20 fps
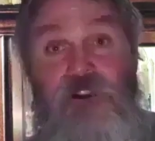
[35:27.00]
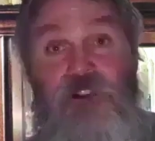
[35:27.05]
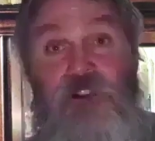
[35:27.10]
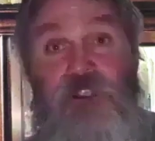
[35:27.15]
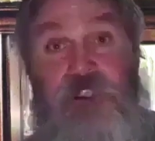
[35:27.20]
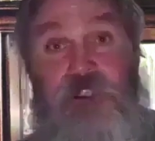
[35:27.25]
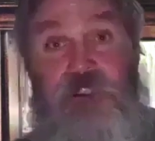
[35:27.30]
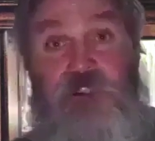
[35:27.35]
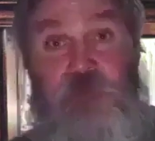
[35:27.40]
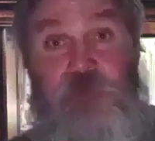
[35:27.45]
of
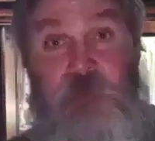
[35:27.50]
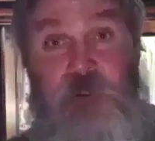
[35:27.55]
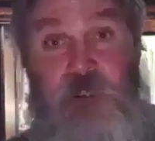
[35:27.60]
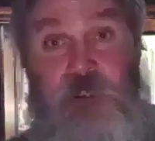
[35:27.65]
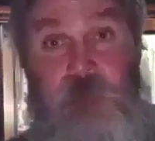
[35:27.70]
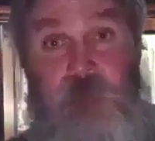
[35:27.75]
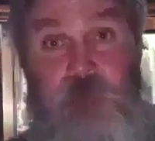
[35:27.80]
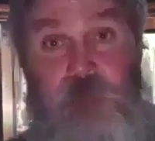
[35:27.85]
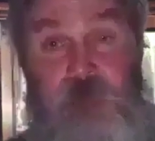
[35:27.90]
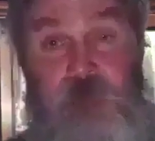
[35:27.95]
you of
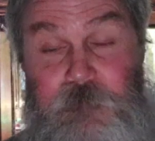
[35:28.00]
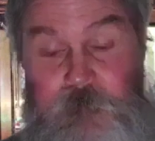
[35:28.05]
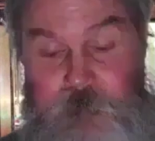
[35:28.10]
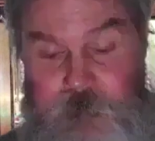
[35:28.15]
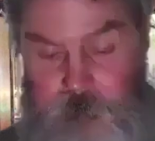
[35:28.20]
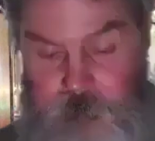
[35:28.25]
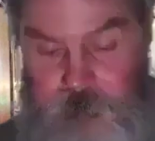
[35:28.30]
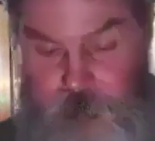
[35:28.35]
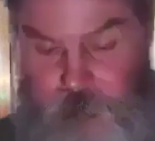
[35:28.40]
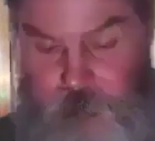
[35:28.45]
all
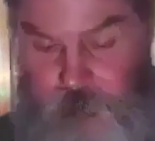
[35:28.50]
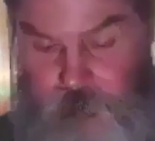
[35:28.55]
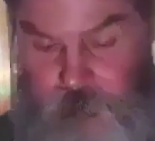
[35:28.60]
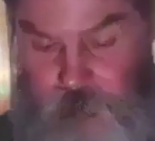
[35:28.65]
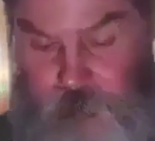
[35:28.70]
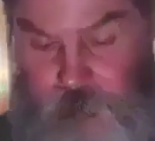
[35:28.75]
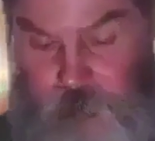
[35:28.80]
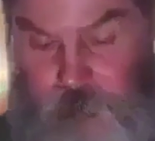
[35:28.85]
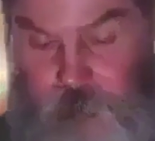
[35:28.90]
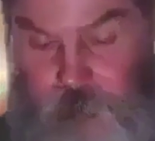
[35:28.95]
his
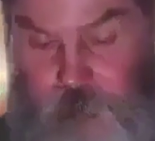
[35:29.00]
people,